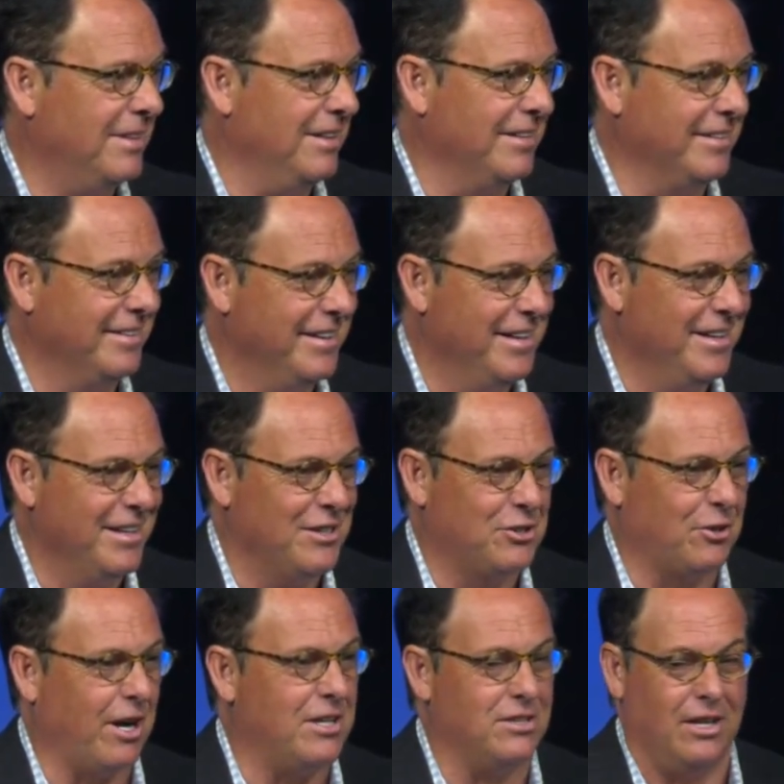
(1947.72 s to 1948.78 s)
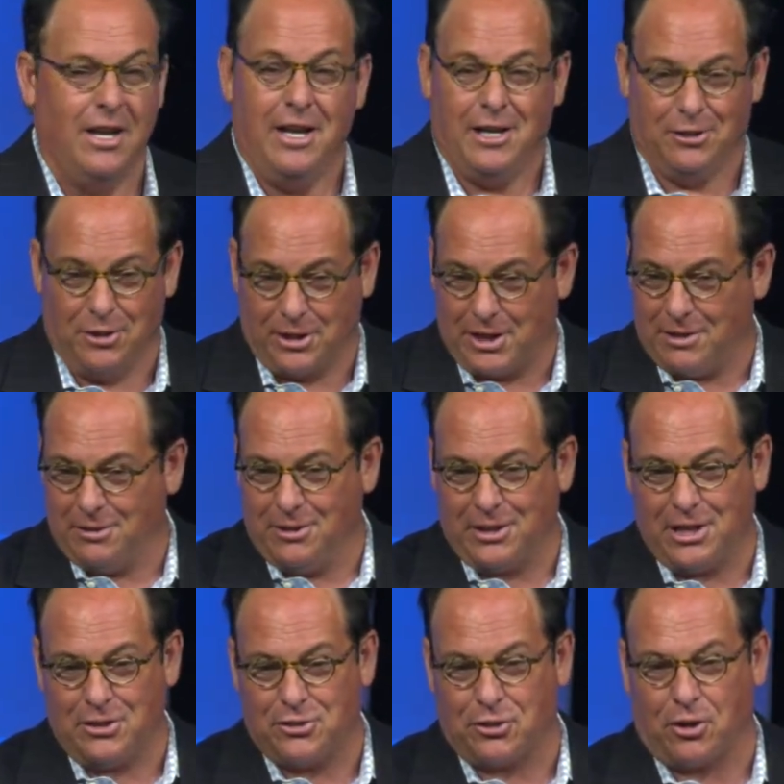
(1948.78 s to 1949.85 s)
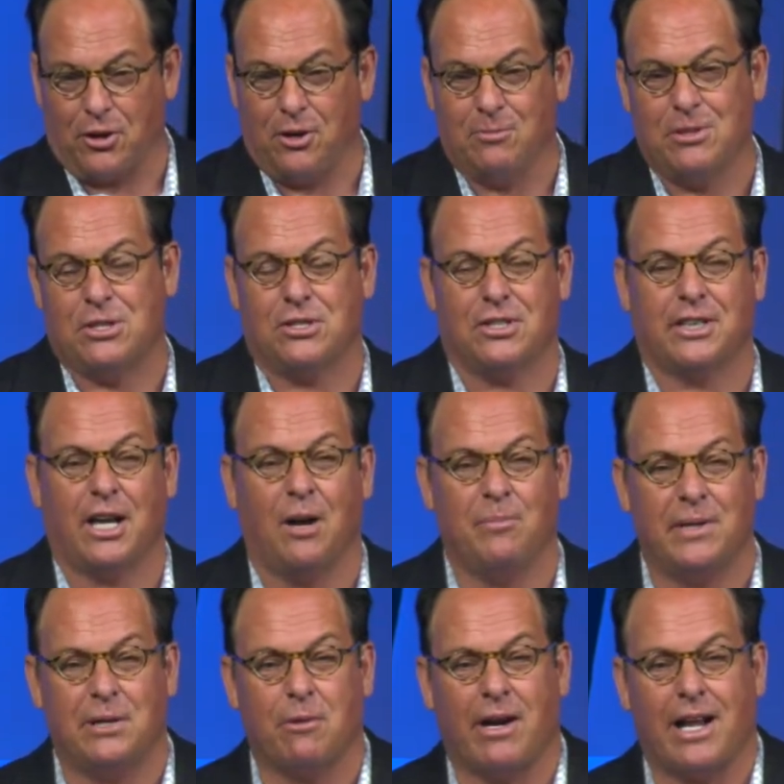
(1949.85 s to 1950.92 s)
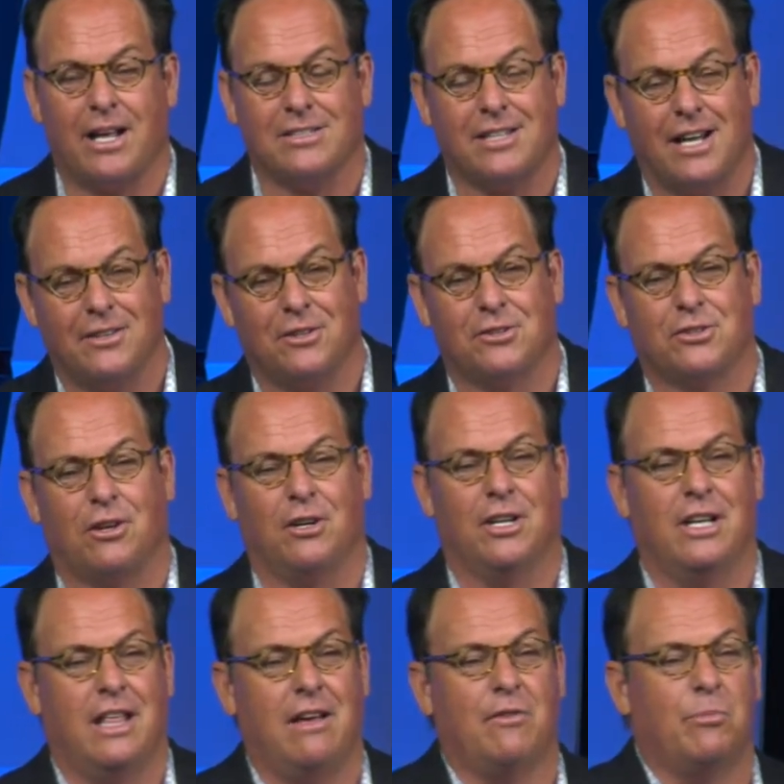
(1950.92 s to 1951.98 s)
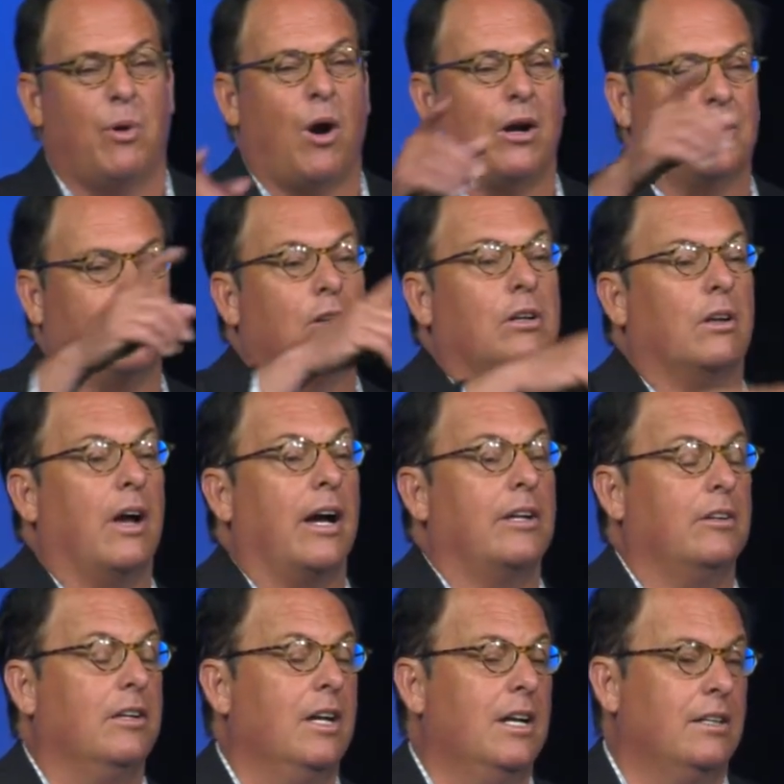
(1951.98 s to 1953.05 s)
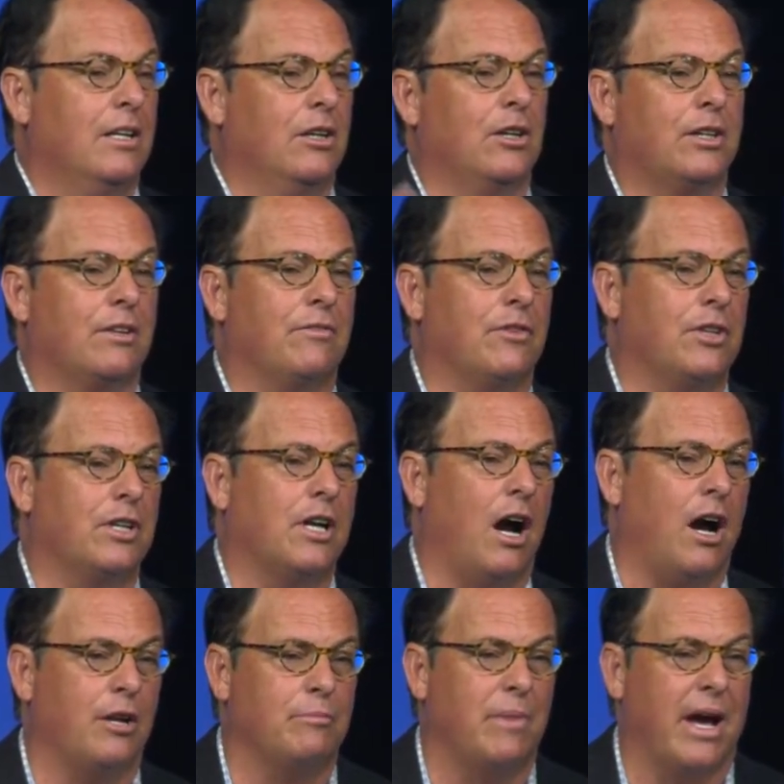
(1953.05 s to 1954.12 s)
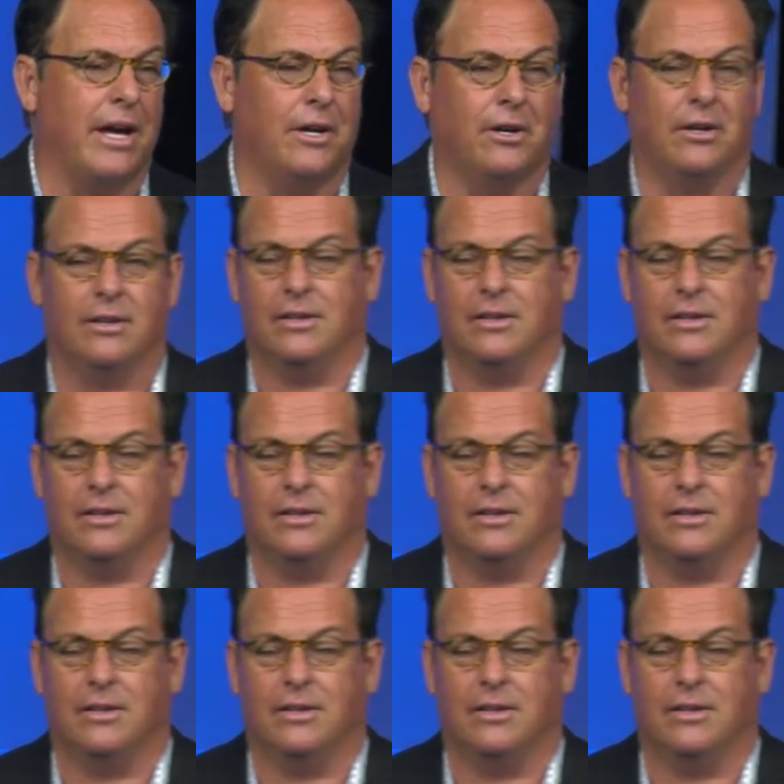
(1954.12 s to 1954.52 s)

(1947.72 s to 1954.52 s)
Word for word: it's crazy. Look at look at CERN, which is a company right outside there. It's called. They have a particle collider. They're looking for the God matter,